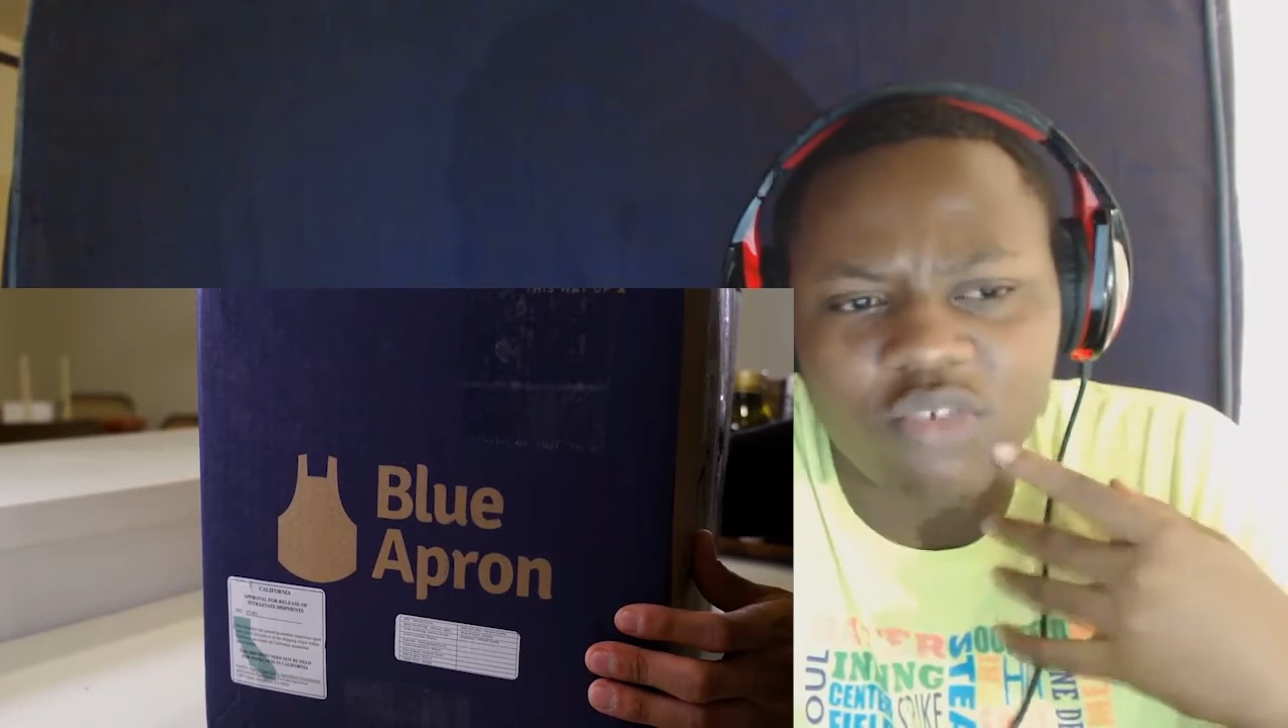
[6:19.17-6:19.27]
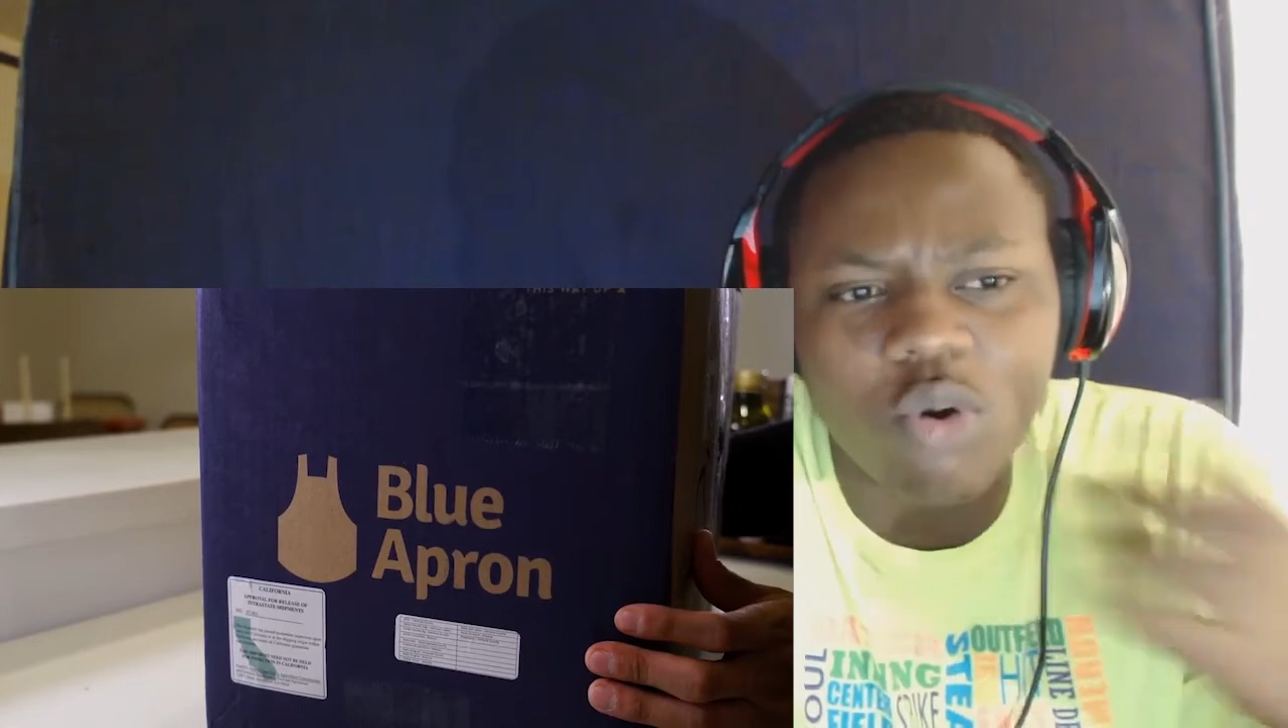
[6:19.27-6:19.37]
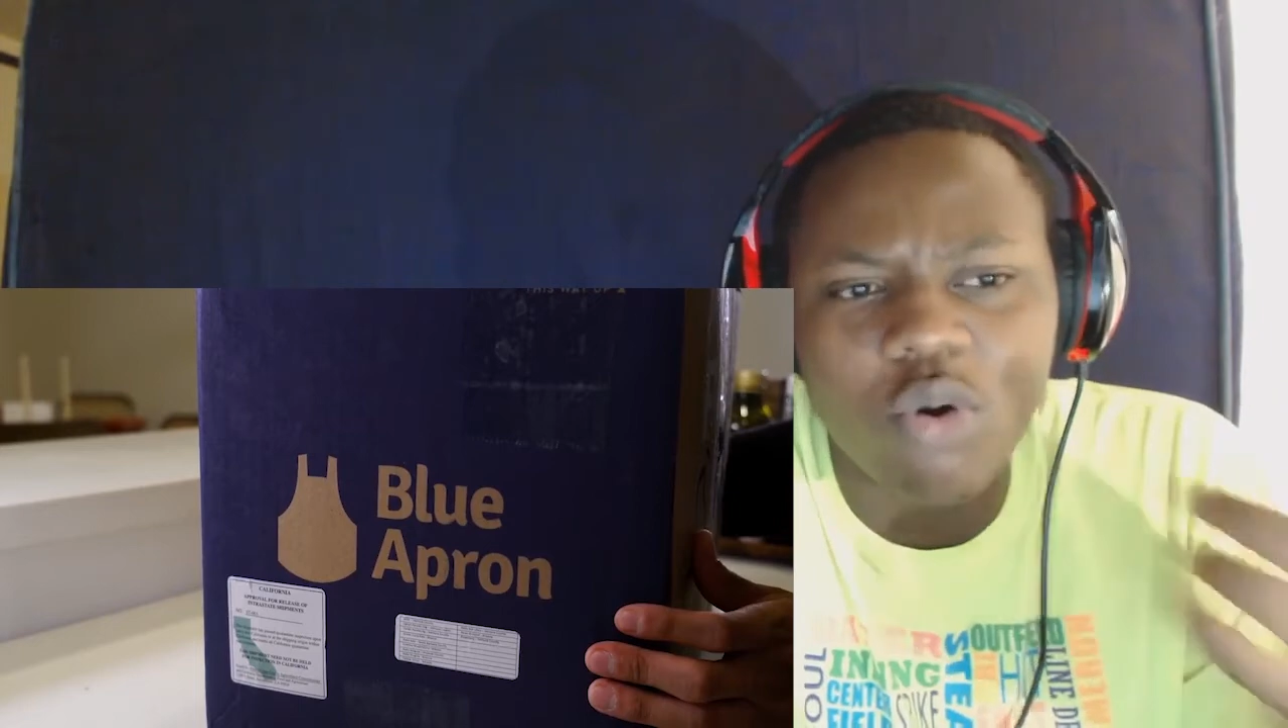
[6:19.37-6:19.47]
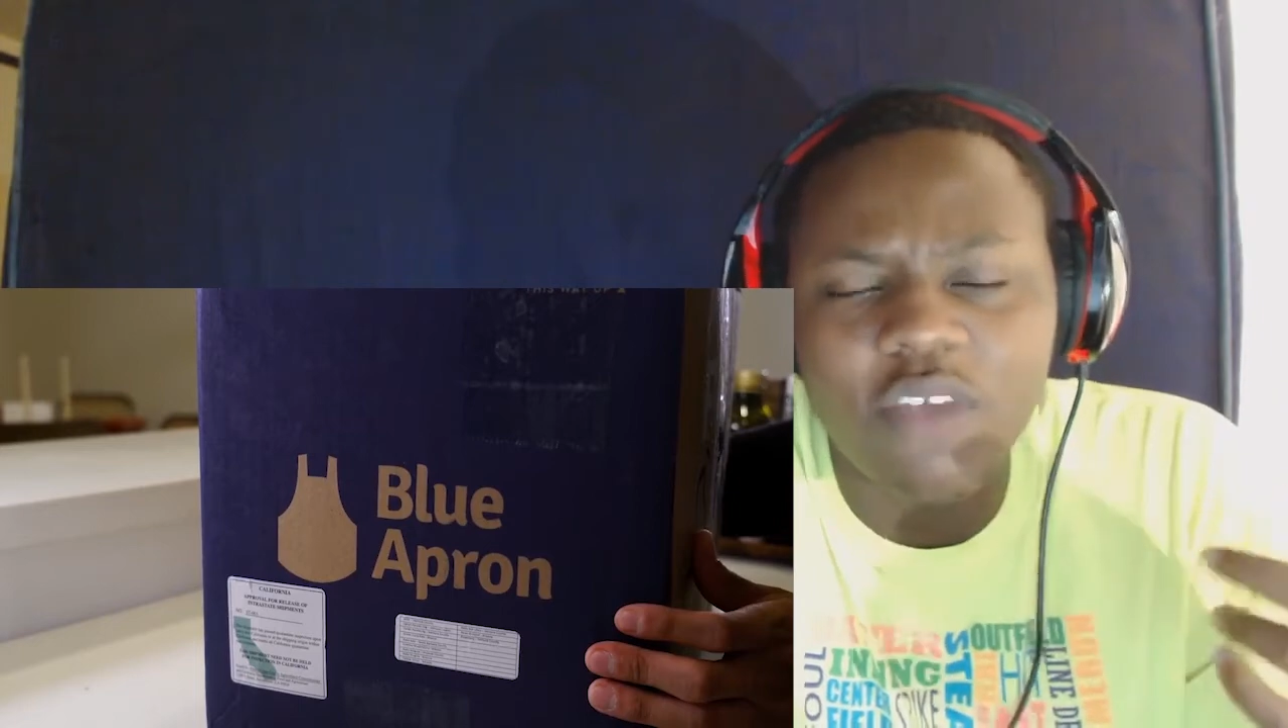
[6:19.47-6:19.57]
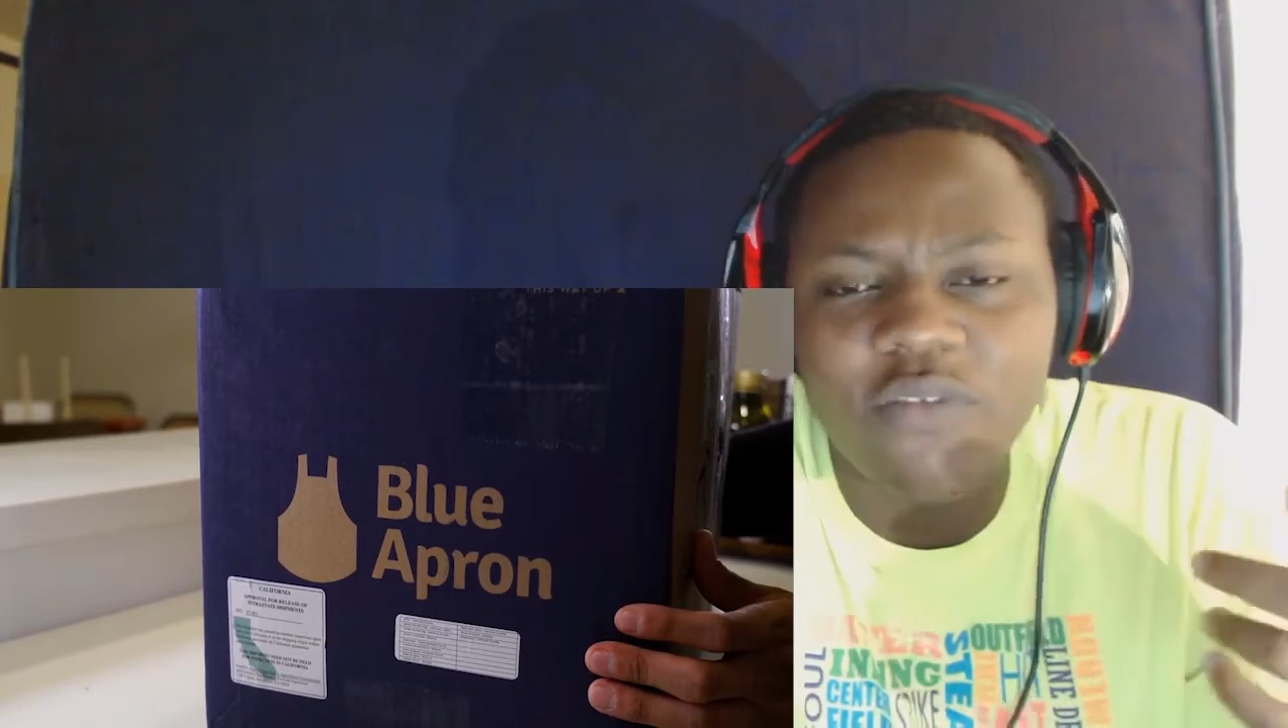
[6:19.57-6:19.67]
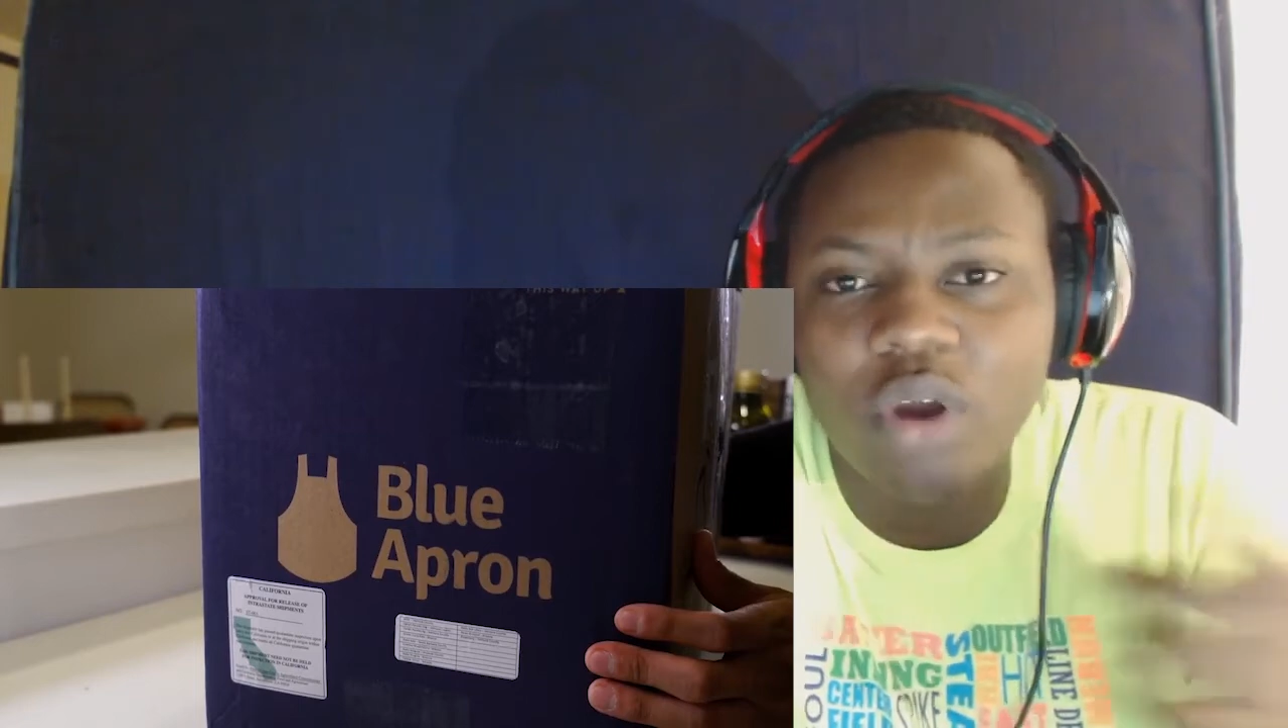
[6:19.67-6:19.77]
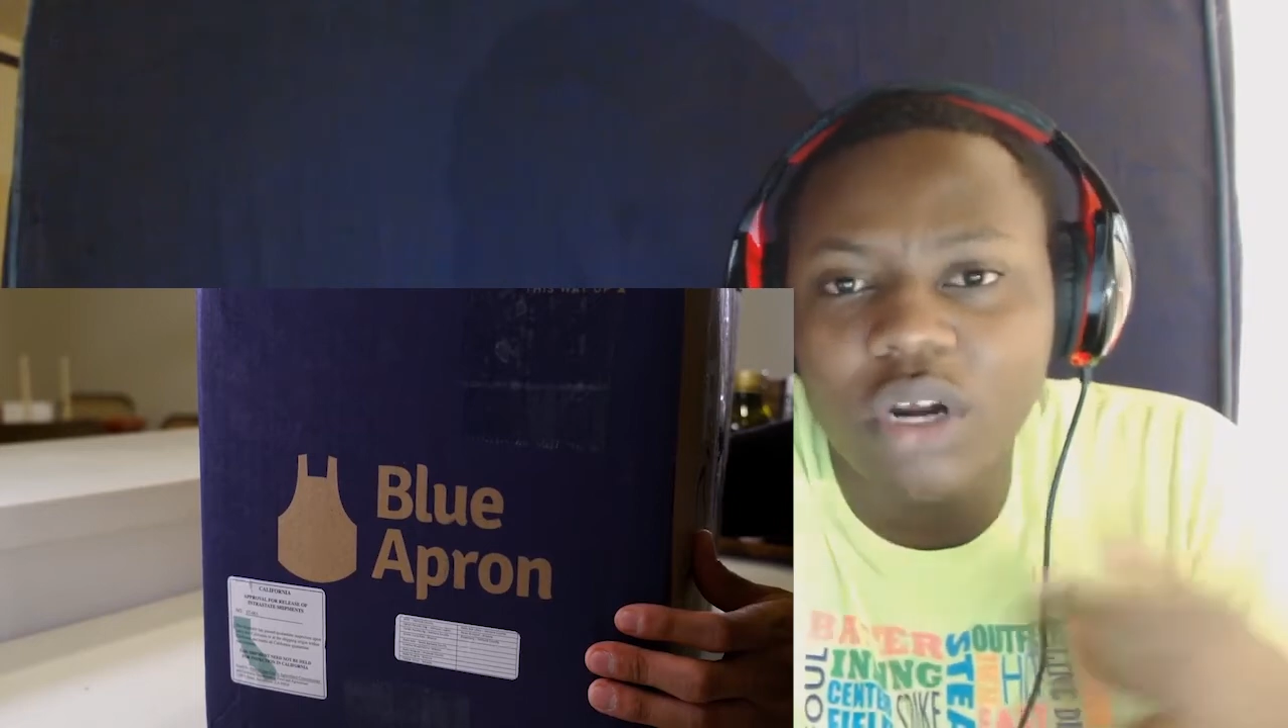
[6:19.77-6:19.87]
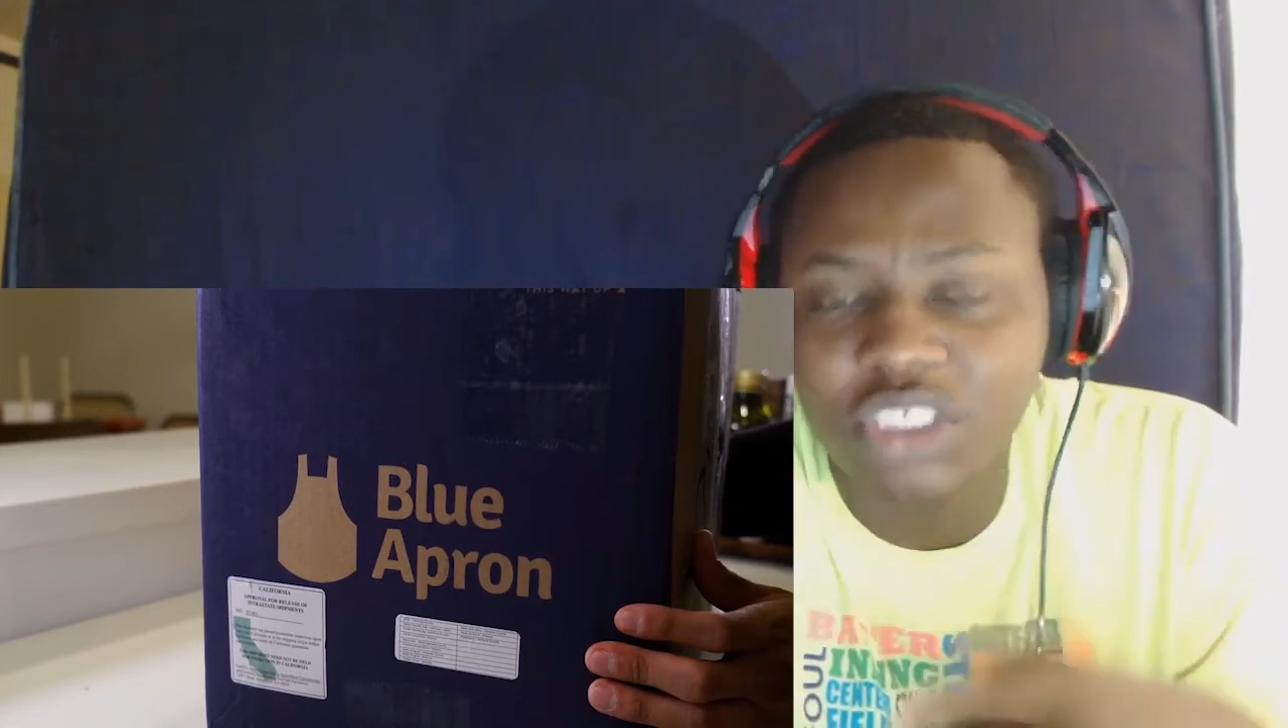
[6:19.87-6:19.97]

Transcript: So if you